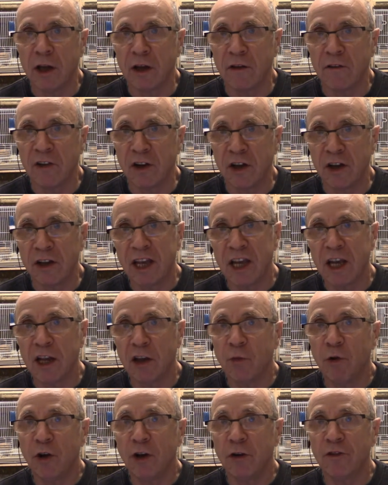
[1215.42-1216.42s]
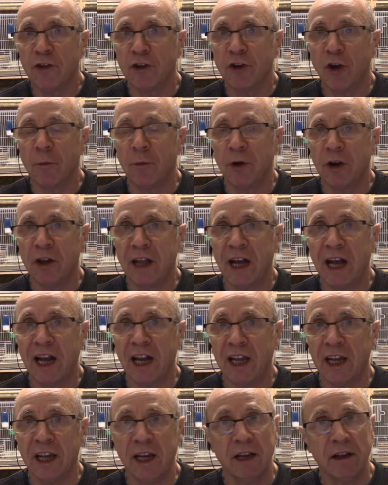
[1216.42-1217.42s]
If it contains one of the dominant
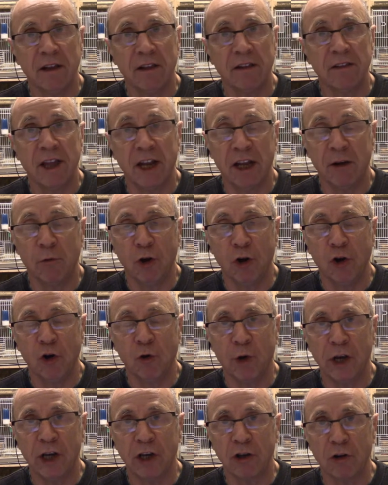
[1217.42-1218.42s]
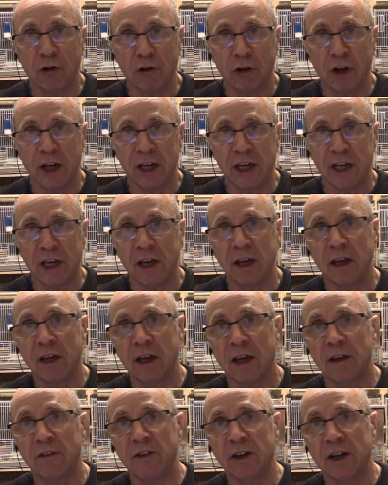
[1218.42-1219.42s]
alleles, then it will always look like it.
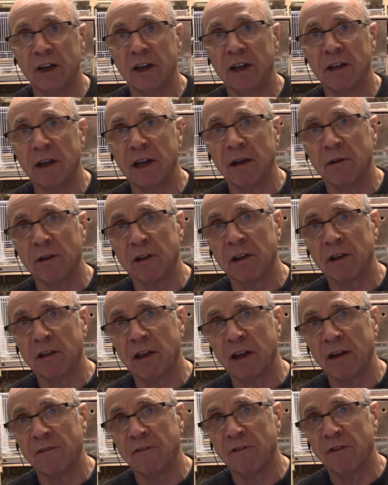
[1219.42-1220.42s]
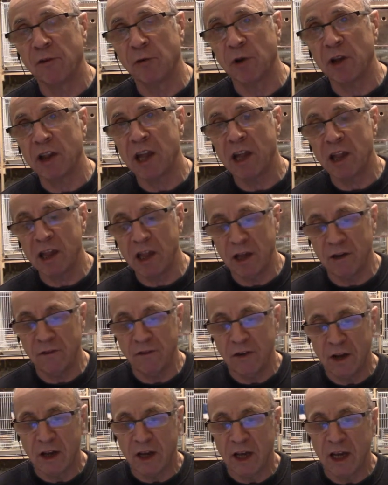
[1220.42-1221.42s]
And for recessive,
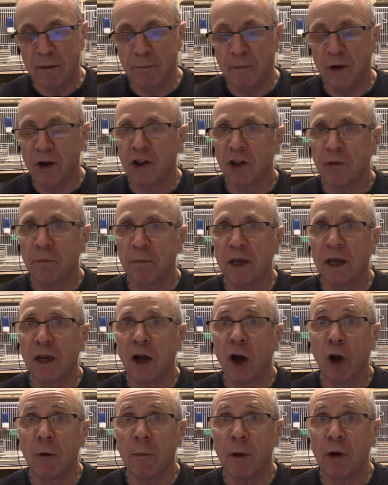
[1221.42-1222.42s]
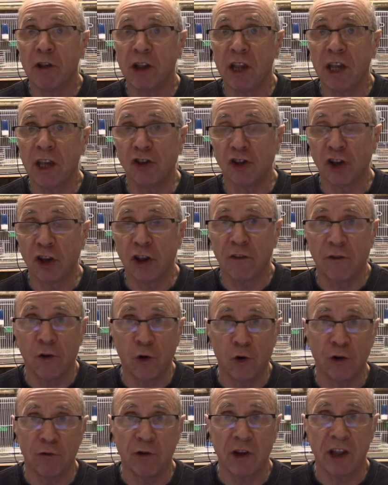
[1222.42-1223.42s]
it must be homozygous for
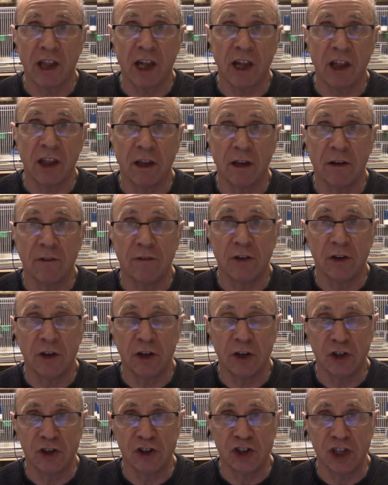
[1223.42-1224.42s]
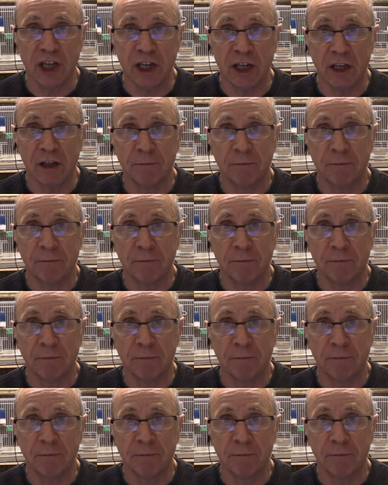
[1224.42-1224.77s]
the recessive gene.